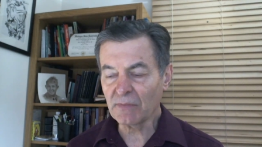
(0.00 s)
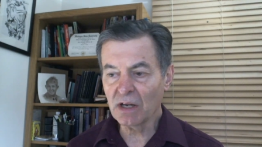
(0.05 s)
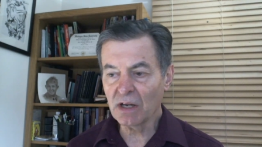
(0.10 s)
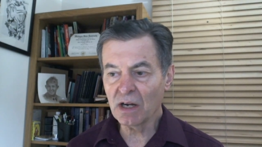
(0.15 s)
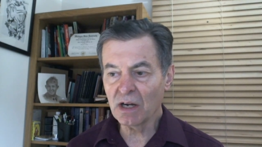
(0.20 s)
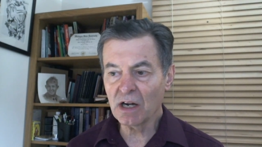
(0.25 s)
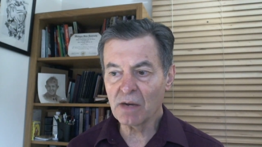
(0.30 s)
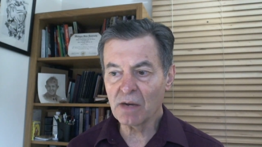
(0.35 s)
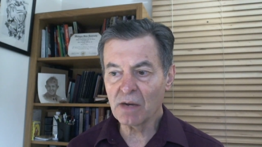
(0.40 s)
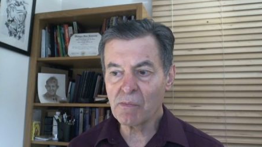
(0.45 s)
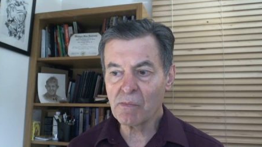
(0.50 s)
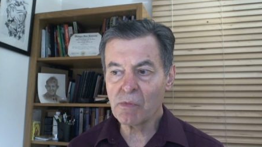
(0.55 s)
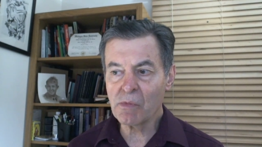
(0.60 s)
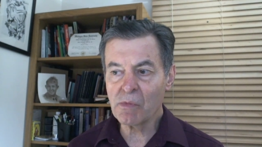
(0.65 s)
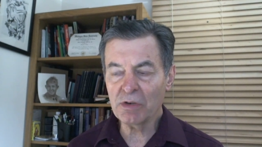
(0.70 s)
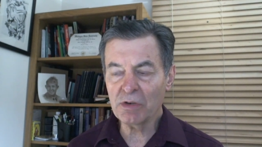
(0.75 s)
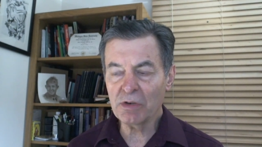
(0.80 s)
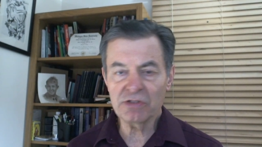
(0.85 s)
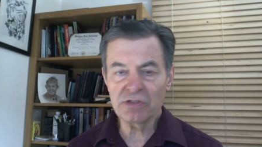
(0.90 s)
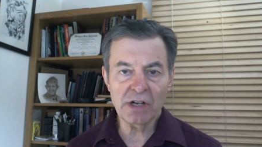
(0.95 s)
When
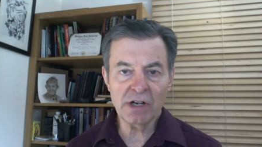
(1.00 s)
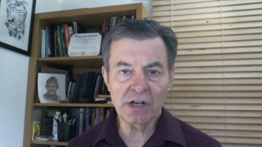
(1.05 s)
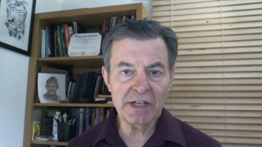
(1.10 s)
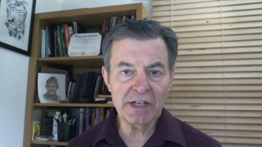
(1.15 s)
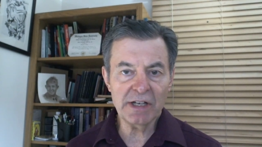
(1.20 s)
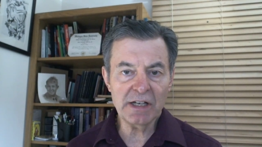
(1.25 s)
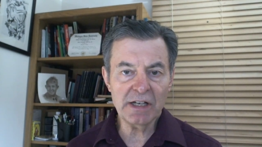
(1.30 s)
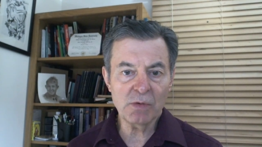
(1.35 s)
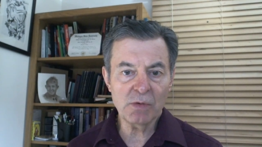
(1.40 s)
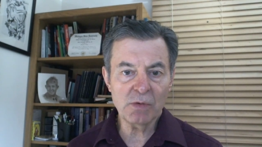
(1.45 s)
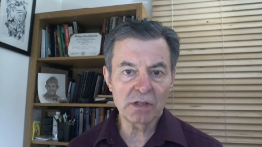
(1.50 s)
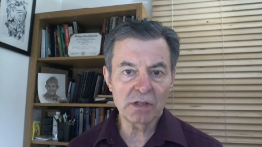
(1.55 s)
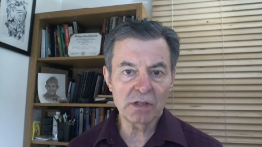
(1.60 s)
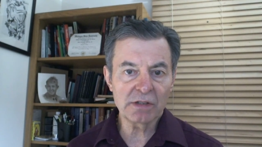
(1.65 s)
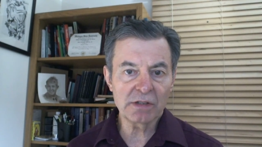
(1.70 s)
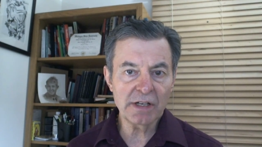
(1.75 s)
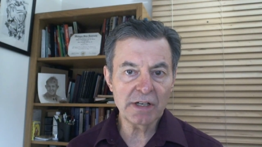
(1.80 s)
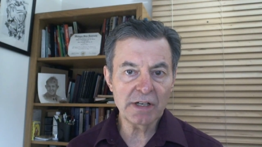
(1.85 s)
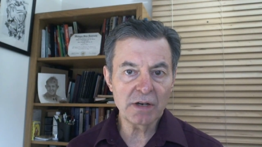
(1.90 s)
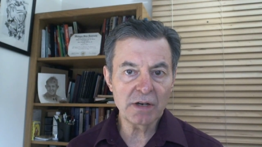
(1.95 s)
you start eating,
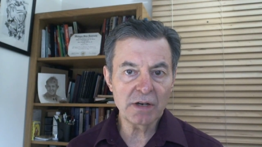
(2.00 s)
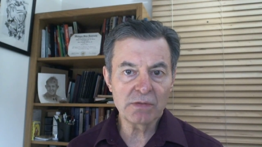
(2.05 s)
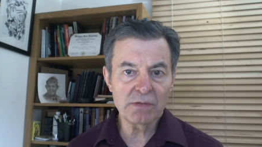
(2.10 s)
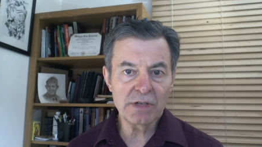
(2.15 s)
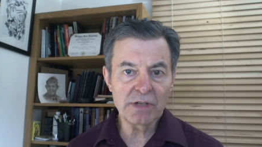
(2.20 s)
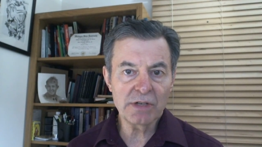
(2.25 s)
well, you know,